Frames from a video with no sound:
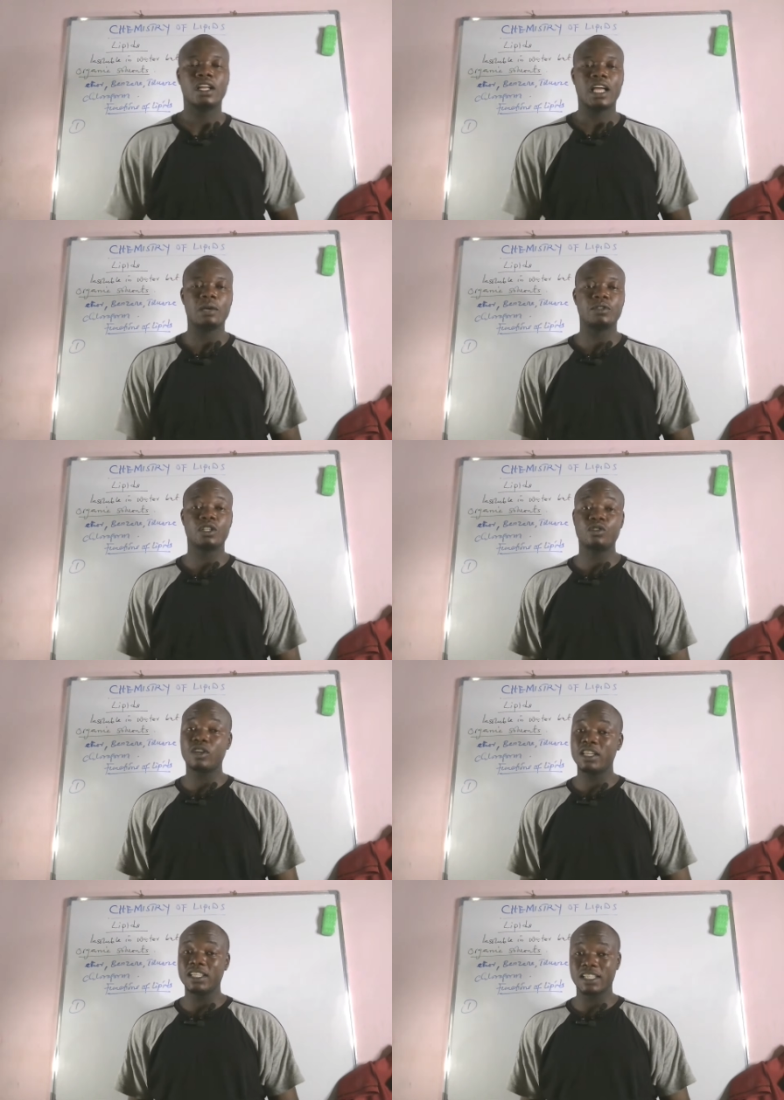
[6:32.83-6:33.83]
I'm seeing
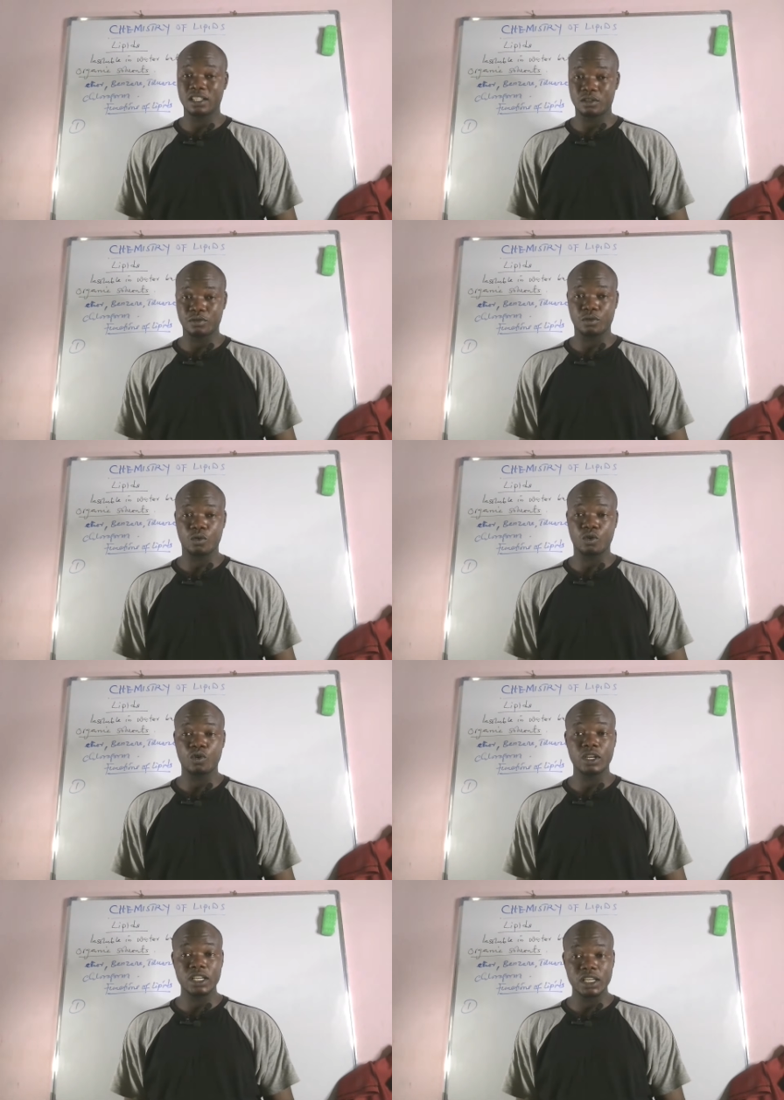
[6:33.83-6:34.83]
only 34.
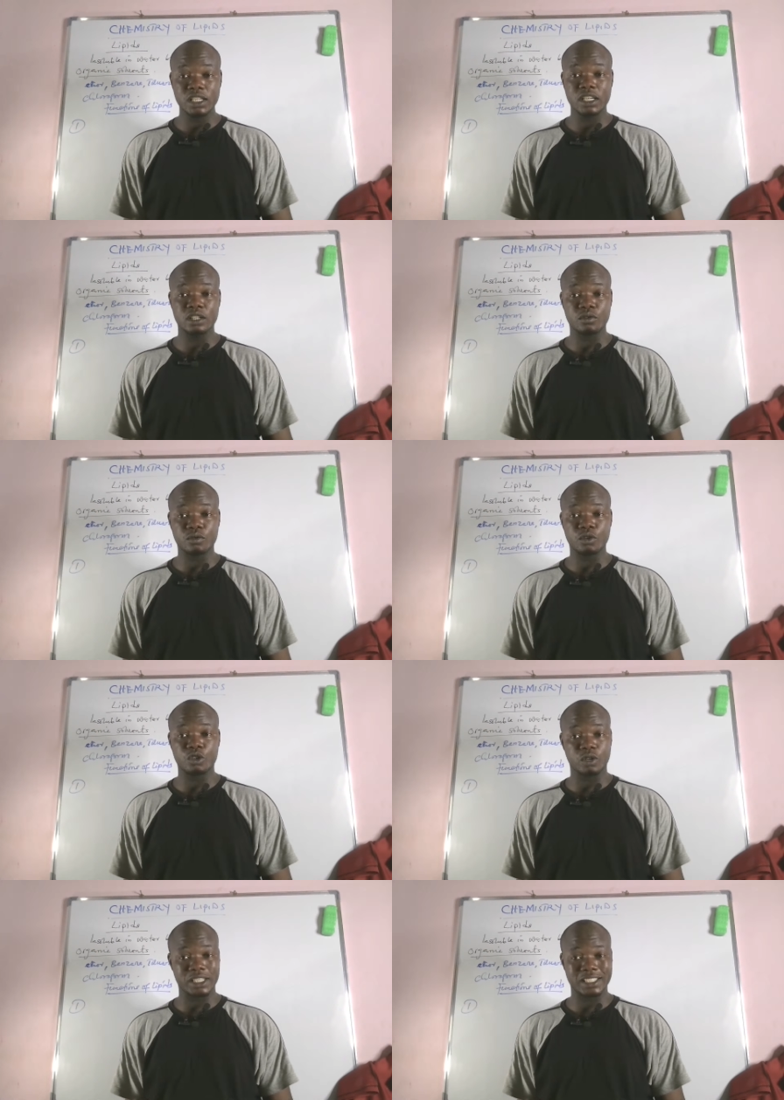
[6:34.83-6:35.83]
Only 34
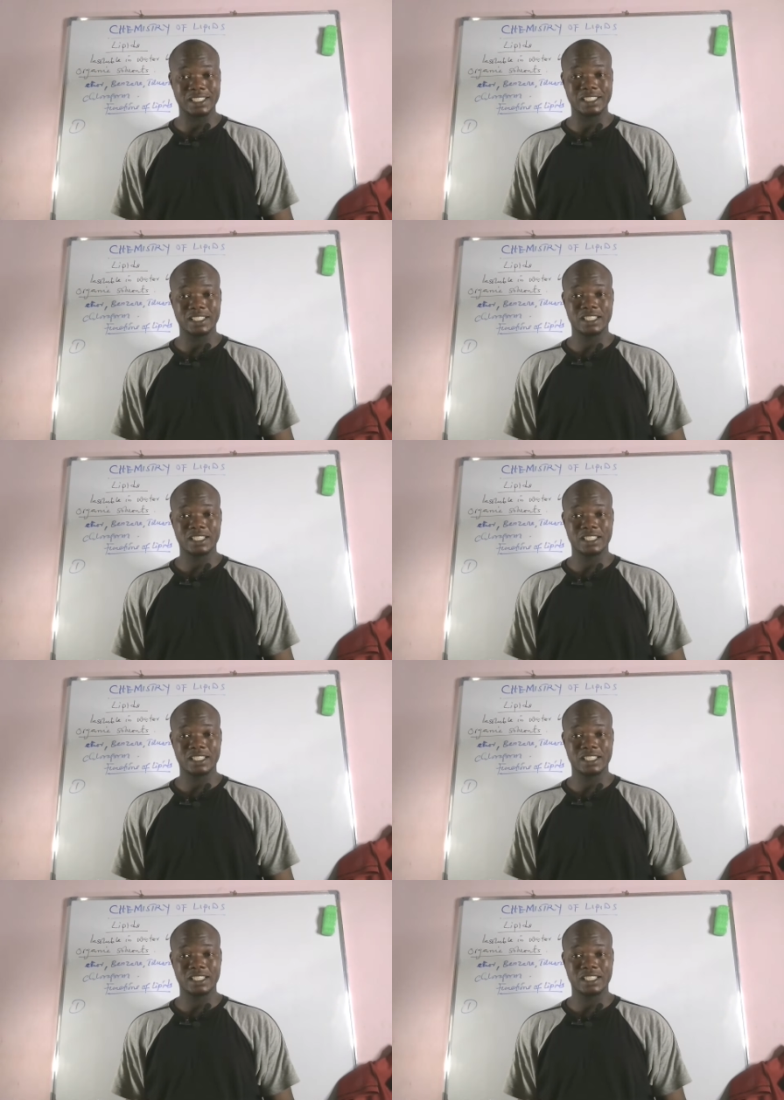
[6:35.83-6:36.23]
joints.